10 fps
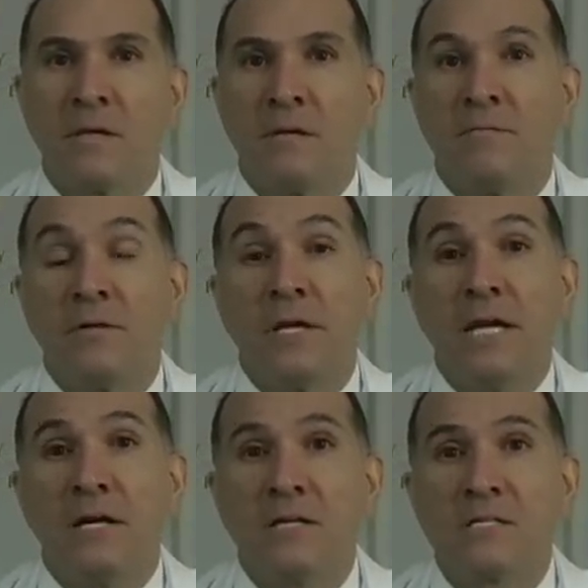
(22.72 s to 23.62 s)
For
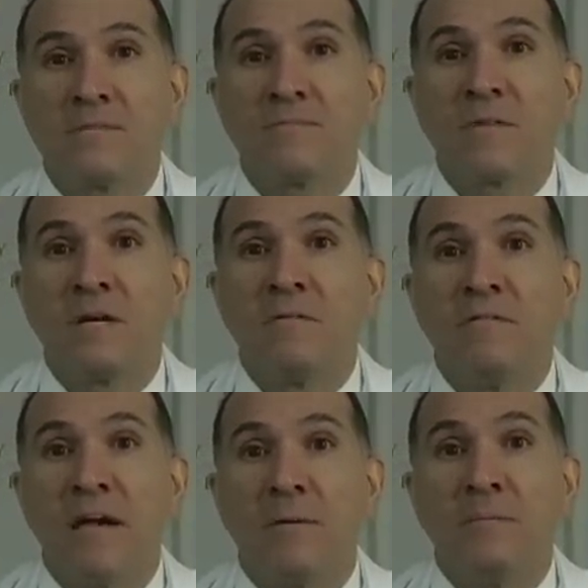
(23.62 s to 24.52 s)
years,
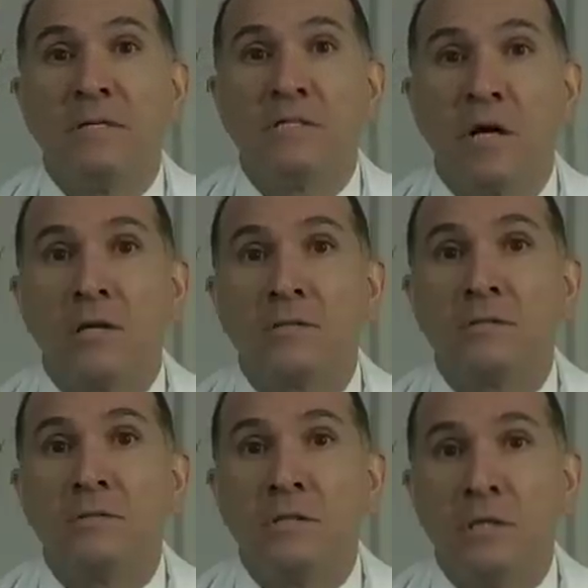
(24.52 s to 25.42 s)
we have been taught
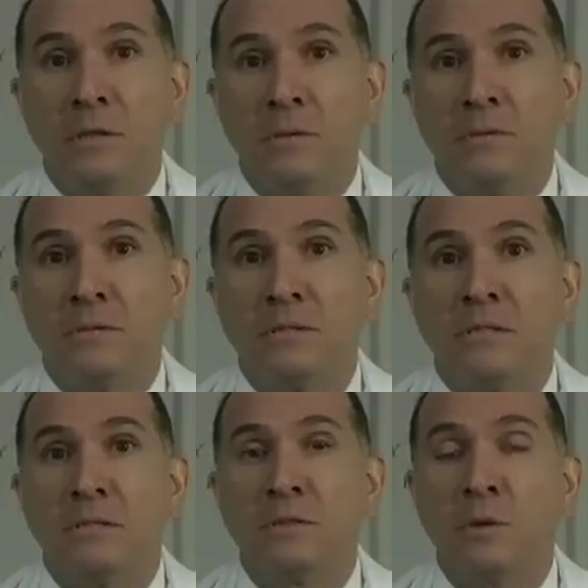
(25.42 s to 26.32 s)
to use
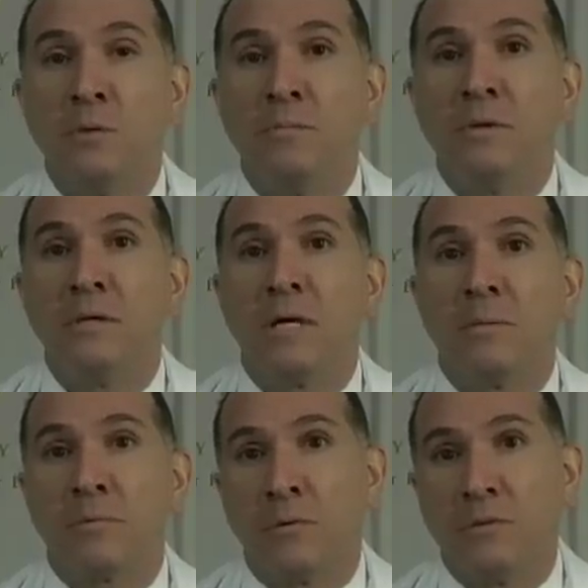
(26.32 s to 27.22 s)
the SOAP
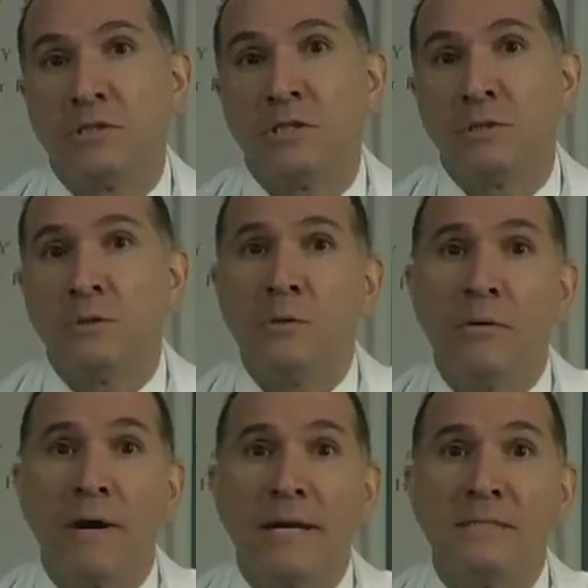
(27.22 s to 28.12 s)
approach to
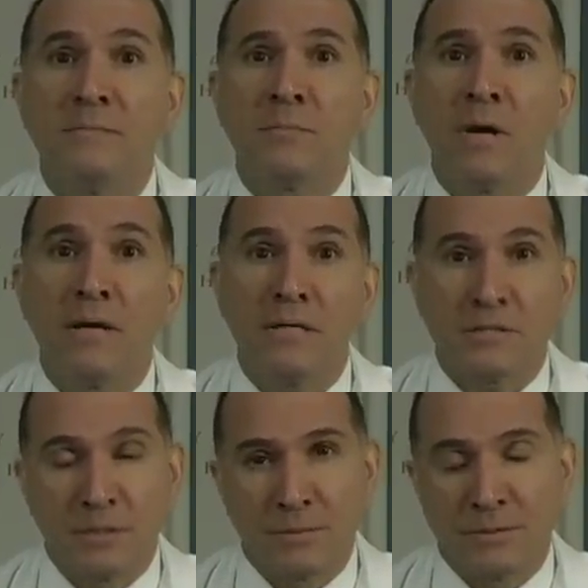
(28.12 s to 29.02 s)
write
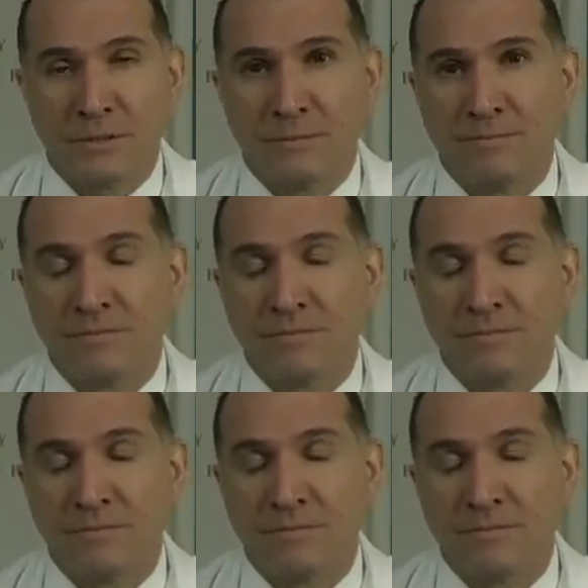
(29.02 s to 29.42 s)
progress notes.